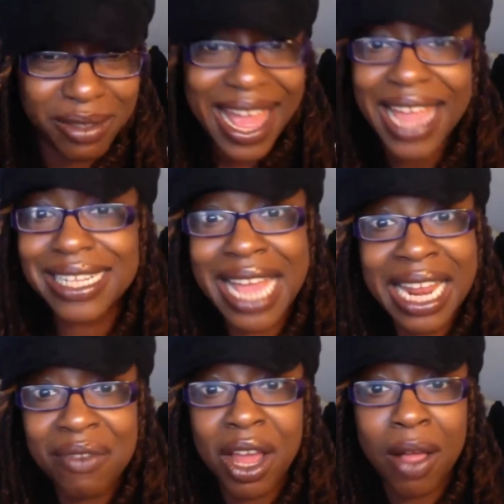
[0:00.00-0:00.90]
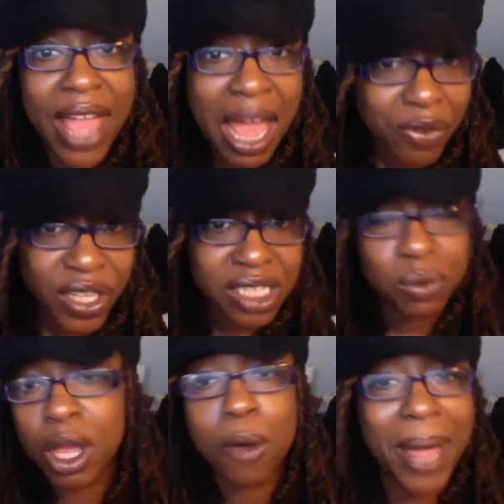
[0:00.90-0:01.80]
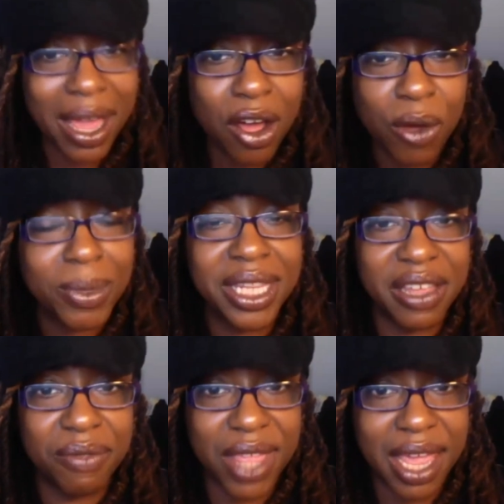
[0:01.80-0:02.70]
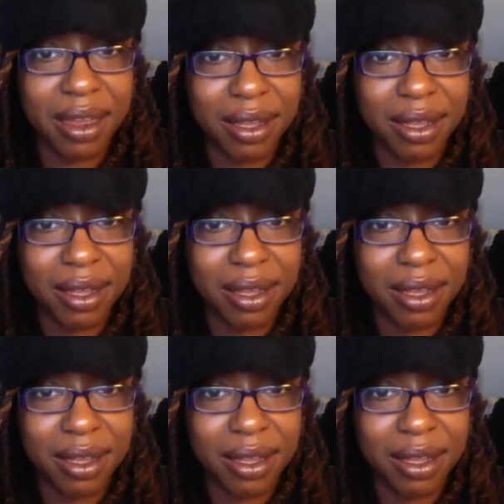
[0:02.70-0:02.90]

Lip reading: Heck, not even all Africans will go back home and live there.